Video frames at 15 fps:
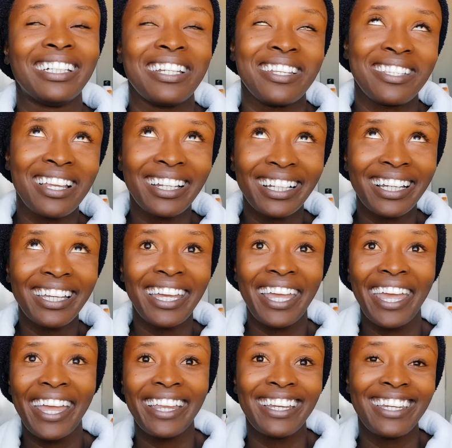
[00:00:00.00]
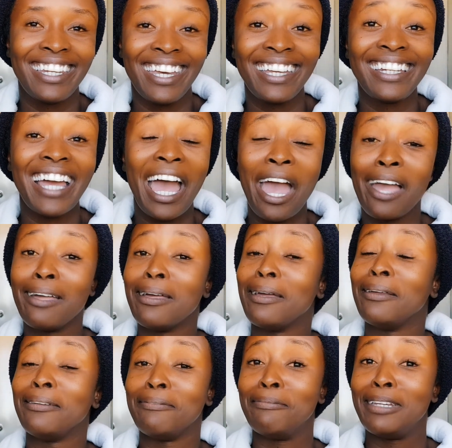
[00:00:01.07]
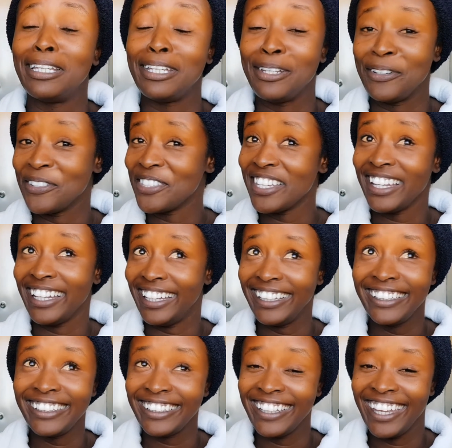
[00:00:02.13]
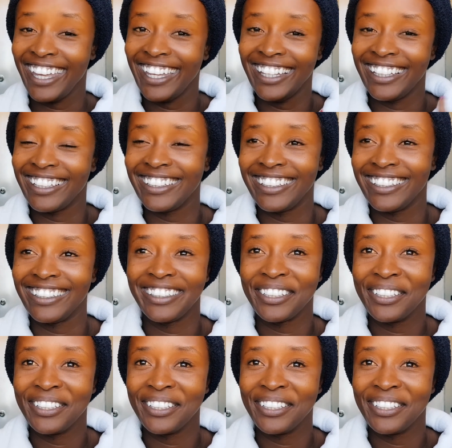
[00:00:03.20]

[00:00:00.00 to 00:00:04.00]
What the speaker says: recently and then I've been using it. And